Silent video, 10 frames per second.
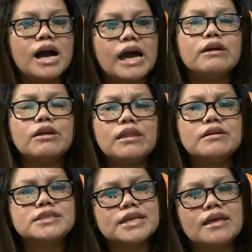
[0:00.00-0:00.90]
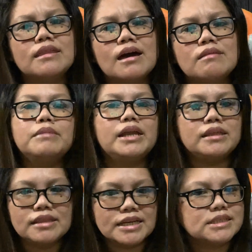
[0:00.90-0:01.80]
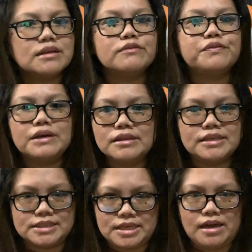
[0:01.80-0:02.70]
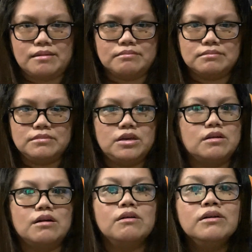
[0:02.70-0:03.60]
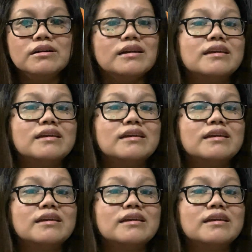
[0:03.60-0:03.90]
I can understand that, but it doesn't feel the same, you know.